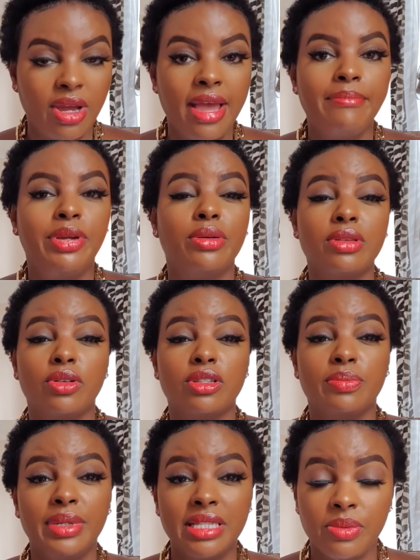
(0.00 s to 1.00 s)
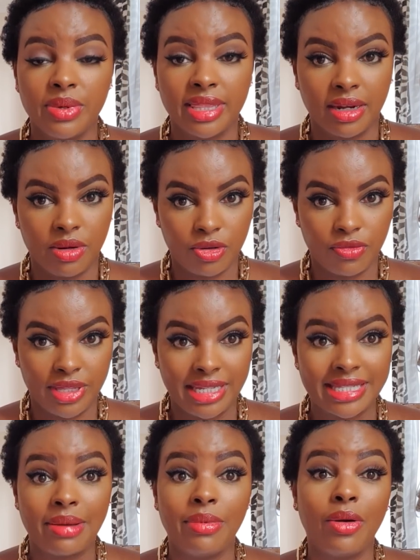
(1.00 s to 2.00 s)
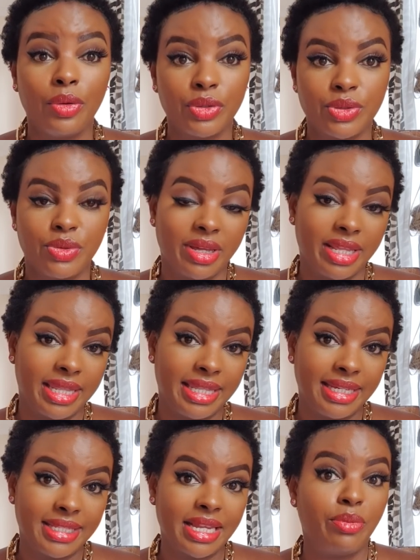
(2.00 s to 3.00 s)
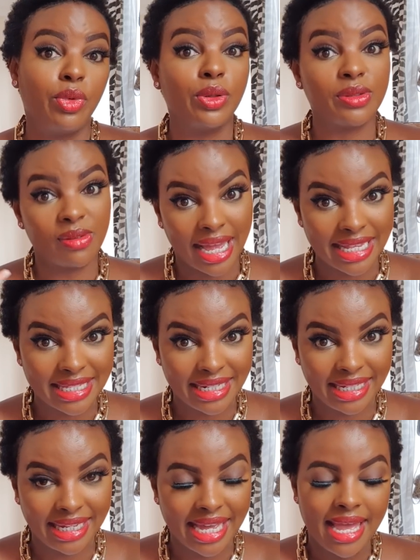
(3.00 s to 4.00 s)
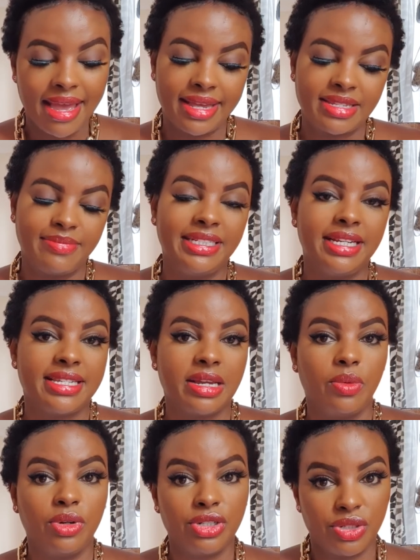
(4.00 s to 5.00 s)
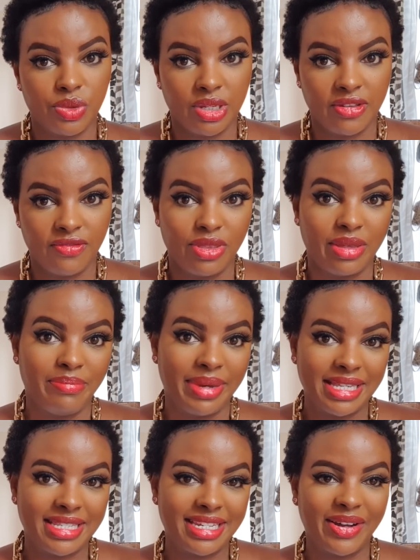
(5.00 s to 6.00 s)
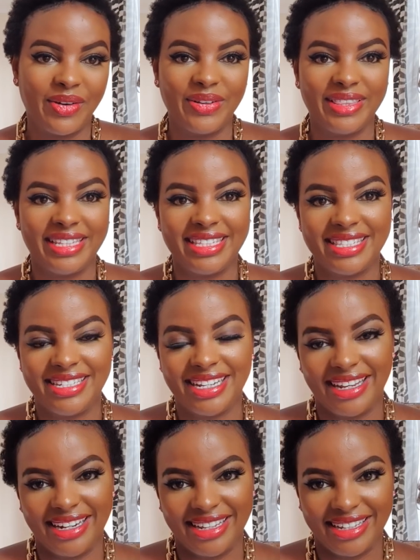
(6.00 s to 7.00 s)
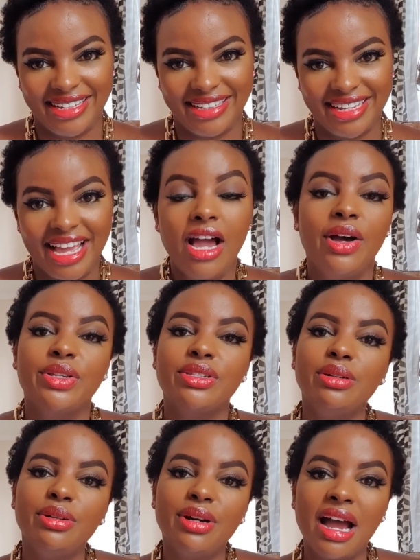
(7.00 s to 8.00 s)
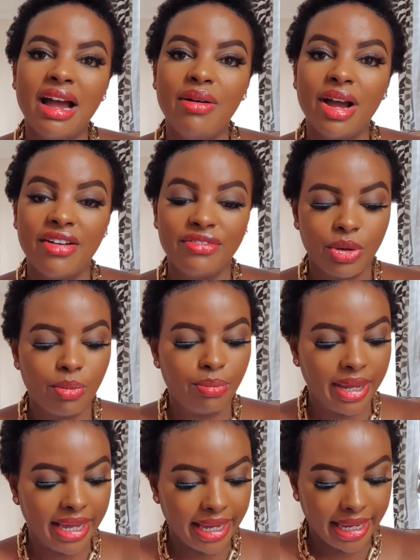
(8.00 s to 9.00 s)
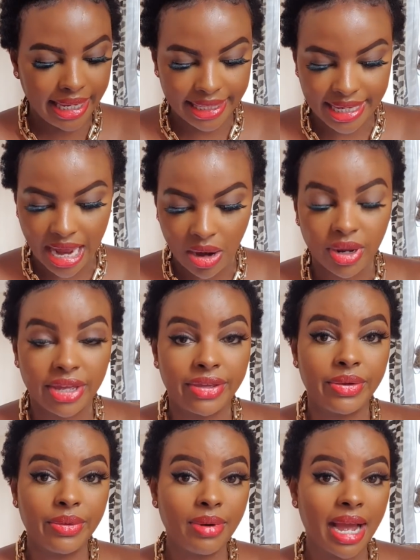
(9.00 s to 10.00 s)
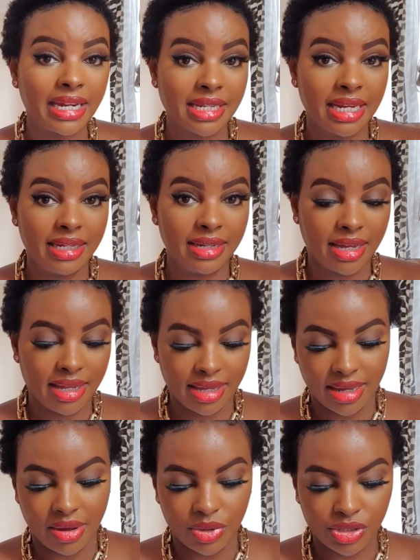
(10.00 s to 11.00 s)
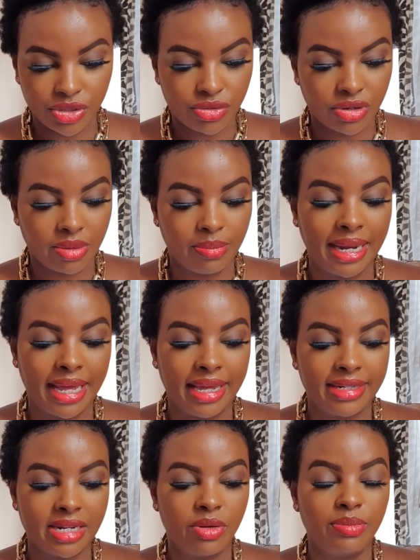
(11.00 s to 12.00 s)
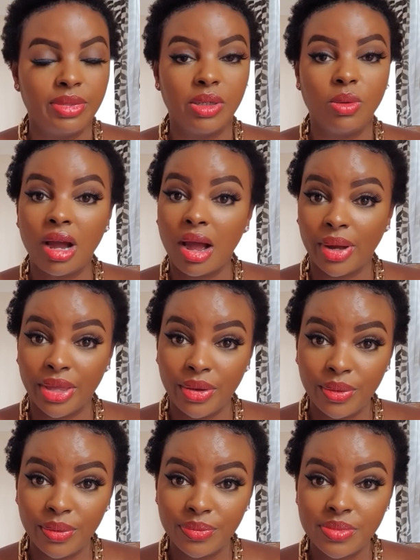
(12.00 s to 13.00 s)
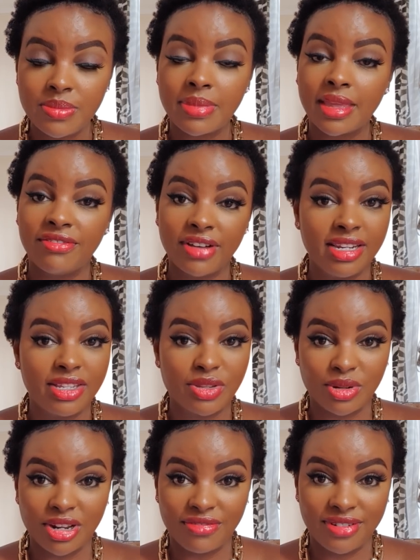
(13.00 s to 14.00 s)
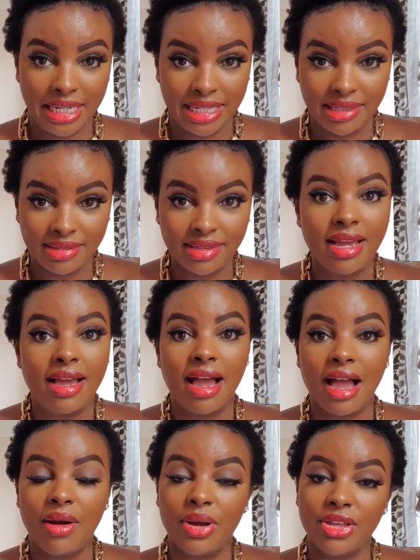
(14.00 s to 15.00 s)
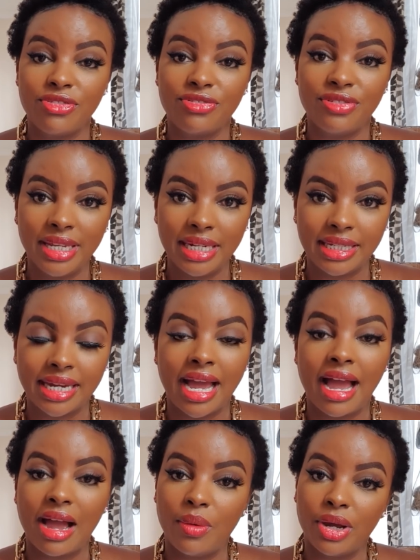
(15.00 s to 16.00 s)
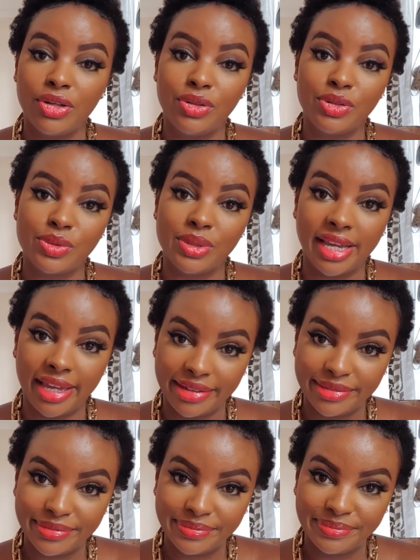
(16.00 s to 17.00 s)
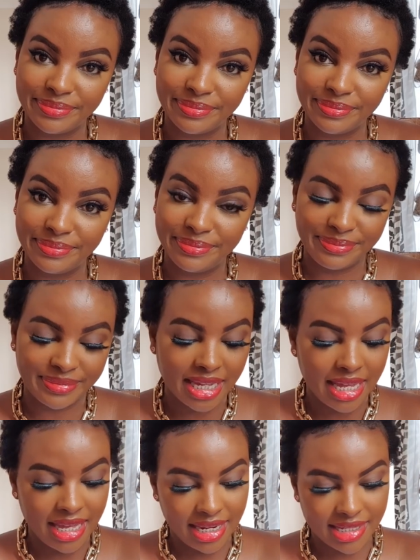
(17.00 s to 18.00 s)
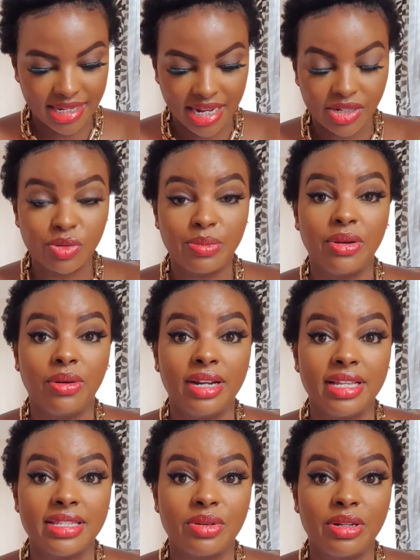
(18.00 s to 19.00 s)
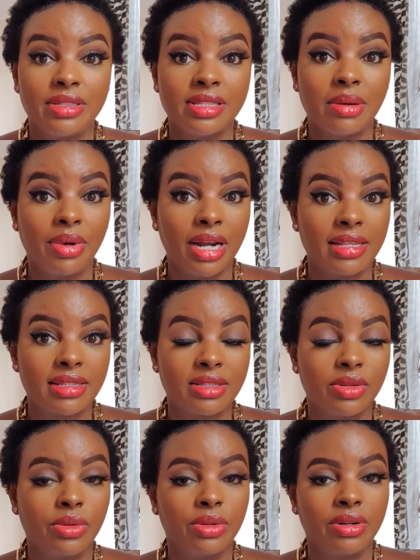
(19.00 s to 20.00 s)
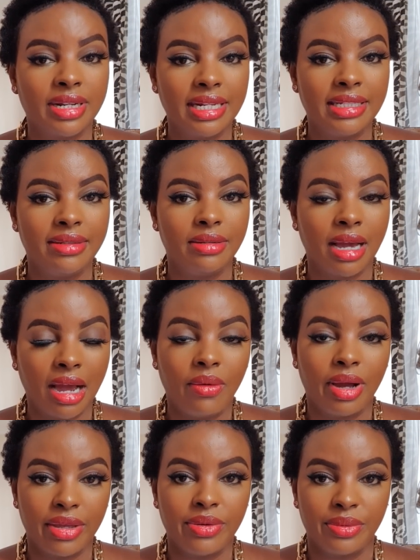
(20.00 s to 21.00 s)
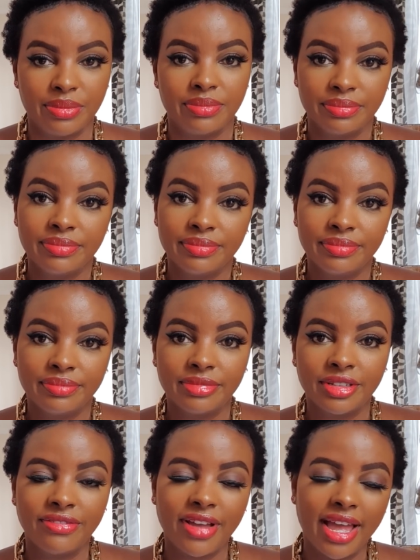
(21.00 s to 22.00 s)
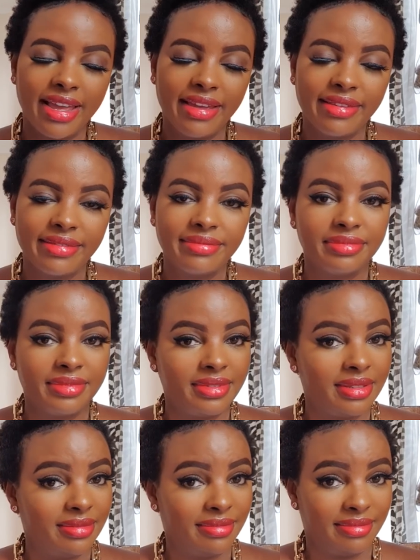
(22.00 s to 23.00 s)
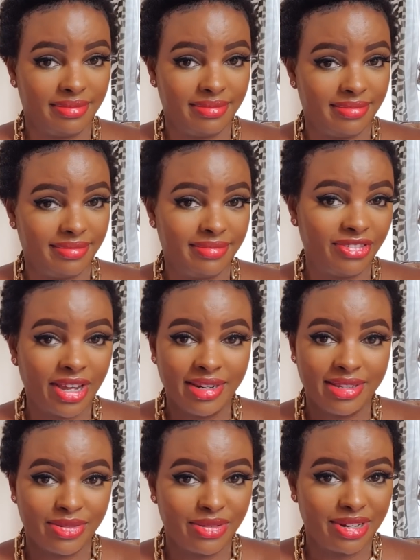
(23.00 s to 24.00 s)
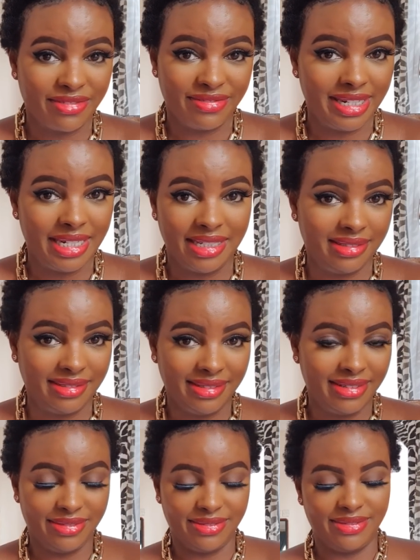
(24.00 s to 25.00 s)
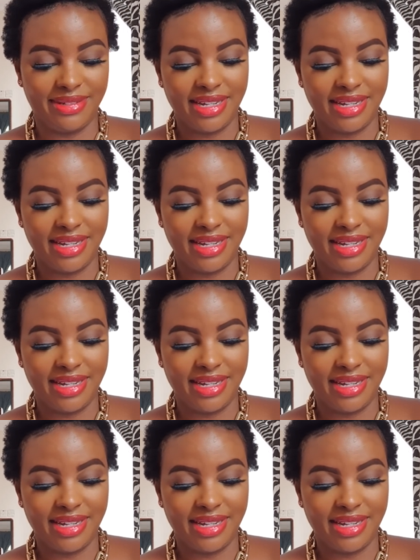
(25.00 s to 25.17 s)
because I was busy with a lot of things. I'm also do other things. I'm also hustling as much as I want to give you the best on this channel. So how have you been? How are you? Actually, I want you to reply down below. How are you? Fine is not a feeling. How are you feeling? How are you today? Let's learn to be honest. When someone asks you, really, how are you? Fine. Fine is not a feeling, you know.